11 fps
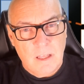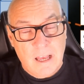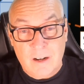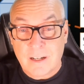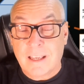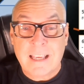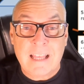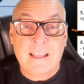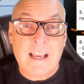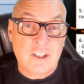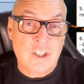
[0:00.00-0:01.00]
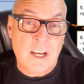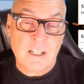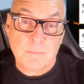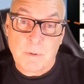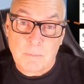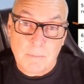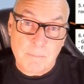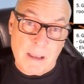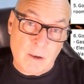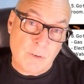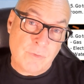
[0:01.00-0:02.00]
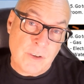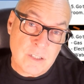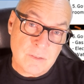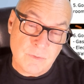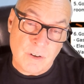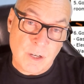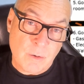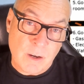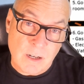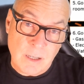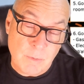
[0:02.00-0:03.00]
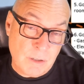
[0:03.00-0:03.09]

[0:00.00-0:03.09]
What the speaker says: and I can get that checked by my back office very quickly.